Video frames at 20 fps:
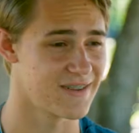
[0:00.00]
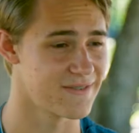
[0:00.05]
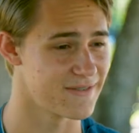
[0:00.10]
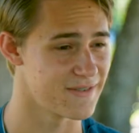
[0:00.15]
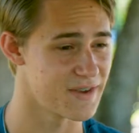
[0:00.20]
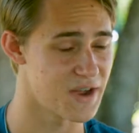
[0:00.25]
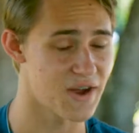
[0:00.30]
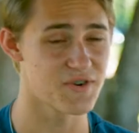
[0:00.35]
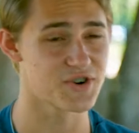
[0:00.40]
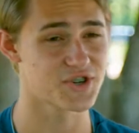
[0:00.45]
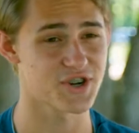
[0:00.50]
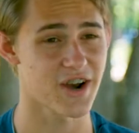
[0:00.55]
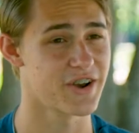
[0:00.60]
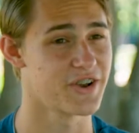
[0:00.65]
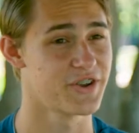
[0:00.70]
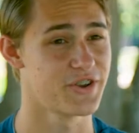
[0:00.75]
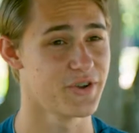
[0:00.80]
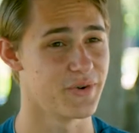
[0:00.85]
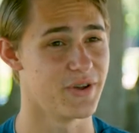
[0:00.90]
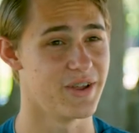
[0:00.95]
If you're ever trying
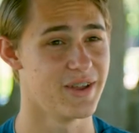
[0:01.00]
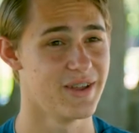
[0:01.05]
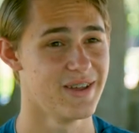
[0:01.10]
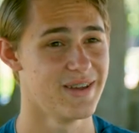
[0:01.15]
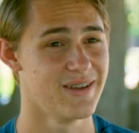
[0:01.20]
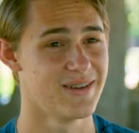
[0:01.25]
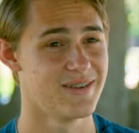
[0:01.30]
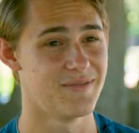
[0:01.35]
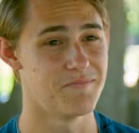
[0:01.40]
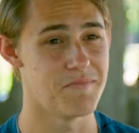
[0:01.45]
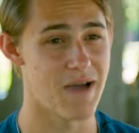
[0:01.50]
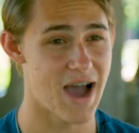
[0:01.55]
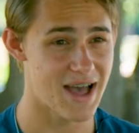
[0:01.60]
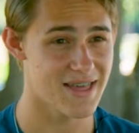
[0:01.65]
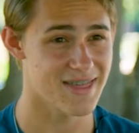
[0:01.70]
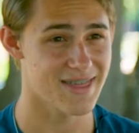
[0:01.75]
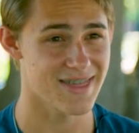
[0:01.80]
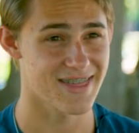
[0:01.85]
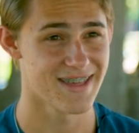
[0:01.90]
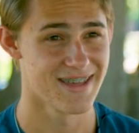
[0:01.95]
to do it,
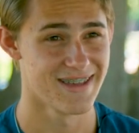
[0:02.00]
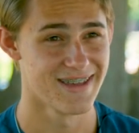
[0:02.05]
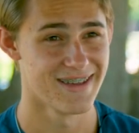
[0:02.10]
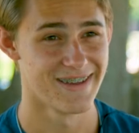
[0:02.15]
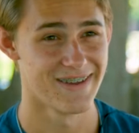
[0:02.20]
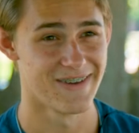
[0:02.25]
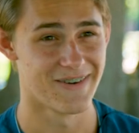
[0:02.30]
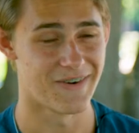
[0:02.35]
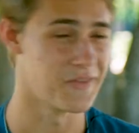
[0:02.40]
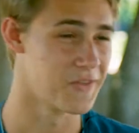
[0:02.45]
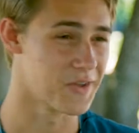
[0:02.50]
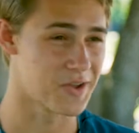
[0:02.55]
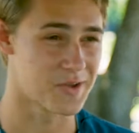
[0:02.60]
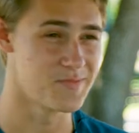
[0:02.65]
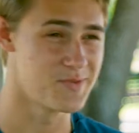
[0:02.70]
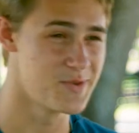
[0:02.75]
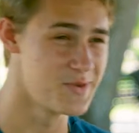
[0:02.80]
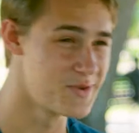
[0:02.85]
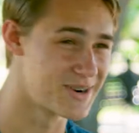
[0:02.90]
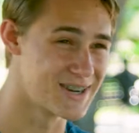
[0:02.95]
math on the
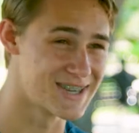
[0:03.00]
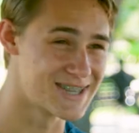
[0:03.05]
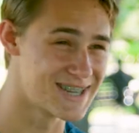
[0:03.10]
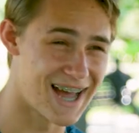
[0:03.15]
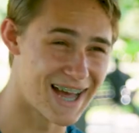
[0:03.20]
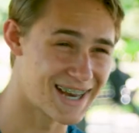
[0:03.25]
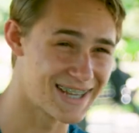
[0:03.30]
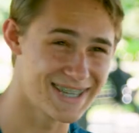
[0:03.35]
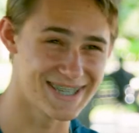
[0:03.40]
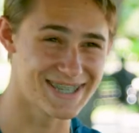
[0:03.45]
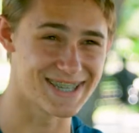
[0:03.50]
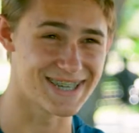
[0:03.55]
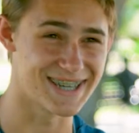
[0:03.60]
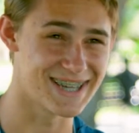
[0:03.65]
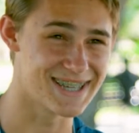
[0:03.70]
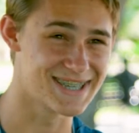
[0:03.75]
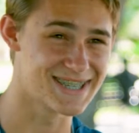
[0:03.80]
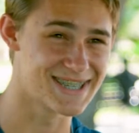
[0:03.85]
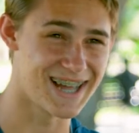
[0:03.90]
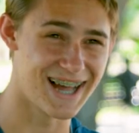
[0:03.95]
computer is not easy.
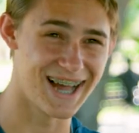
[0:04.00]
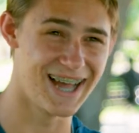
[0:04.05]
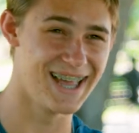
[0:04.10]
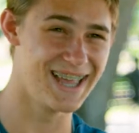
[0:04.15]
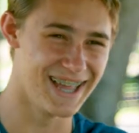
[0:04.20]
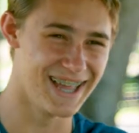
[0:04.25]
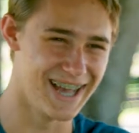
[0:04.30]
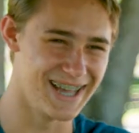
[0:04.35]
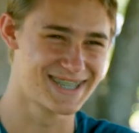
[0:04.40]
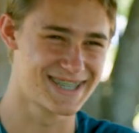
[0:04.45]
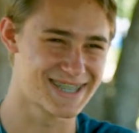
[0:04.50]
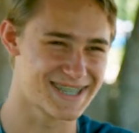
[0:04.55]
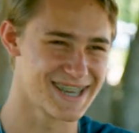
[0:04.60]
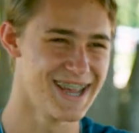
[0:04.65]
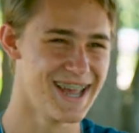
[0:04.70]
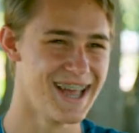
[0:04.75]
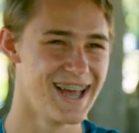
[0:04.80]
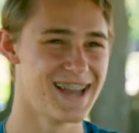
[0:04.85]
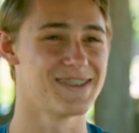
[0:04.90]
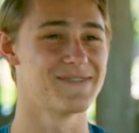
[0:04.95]
It's not, it's,
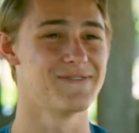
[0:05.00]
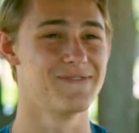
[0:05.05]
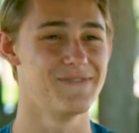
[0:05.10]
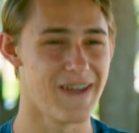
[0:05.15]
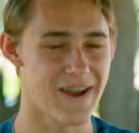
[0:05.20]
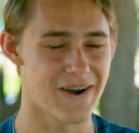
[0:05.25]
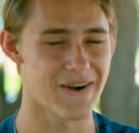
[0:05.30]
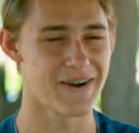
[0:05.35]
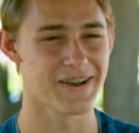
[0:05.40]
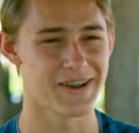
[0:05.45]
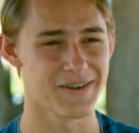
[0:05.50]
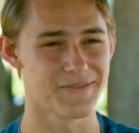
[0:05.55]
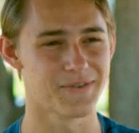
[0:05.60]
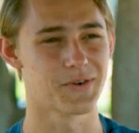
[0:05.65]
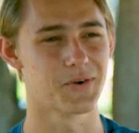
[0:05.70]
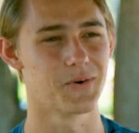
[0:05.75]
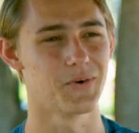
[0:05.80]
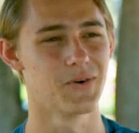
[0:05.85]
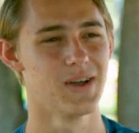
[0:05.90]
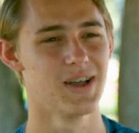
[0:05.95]
it's very
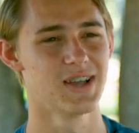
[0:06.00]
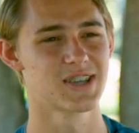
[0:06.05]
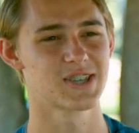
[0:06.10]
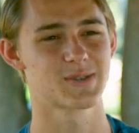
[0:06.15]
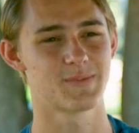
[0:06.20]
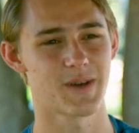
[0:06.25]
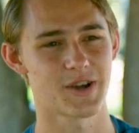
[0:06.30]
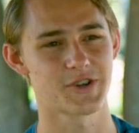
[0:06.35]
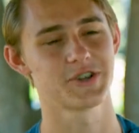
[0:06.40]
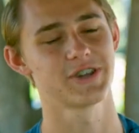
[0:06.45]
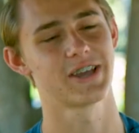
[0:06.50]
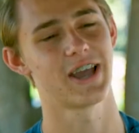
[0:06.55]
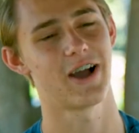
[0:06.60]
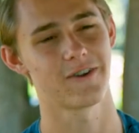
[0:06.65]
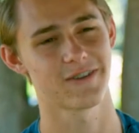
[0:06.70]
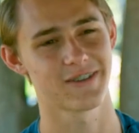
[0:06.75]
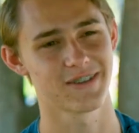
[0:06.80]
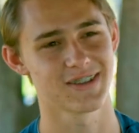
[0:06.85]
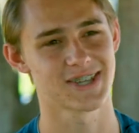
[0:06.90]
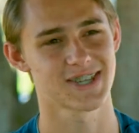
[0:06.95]
difficult, especially
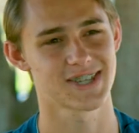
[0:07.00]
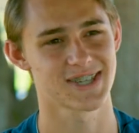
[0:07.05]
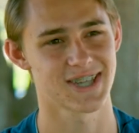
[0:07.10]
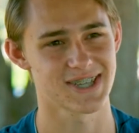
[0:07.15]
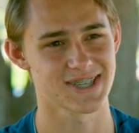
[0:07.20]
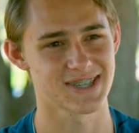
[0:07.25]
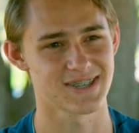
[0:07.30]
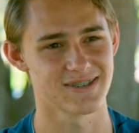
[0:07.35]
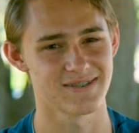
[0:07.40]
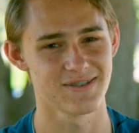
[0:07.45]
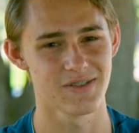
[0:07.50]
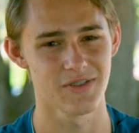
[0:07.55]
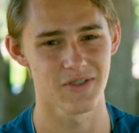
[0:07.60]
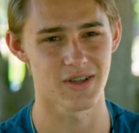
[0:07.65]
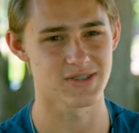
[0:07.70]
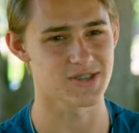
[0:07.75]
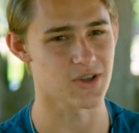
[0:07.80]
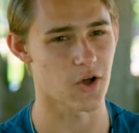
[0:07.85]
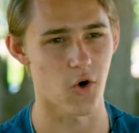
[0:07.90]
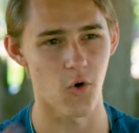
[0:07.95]
calculus. That's a,
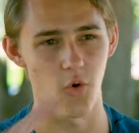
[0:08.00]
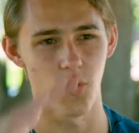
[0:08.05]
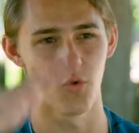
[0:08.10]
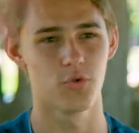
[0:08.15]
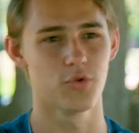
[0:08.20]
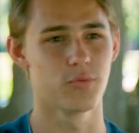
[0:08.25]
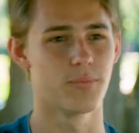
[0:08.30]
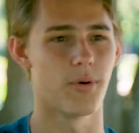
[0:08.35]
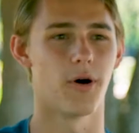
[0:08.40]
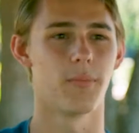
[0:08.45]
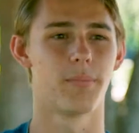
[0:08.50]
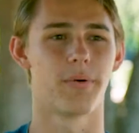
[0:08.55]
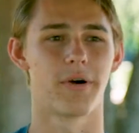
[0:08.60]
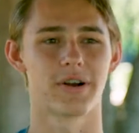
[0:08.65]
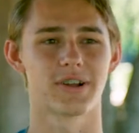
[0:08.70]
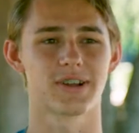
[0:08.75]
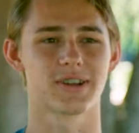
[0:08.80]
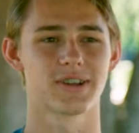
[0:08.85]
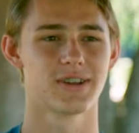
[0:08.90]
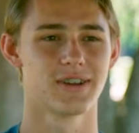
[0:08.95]
that's a whole new
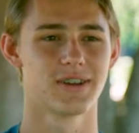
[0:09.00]
ballpark.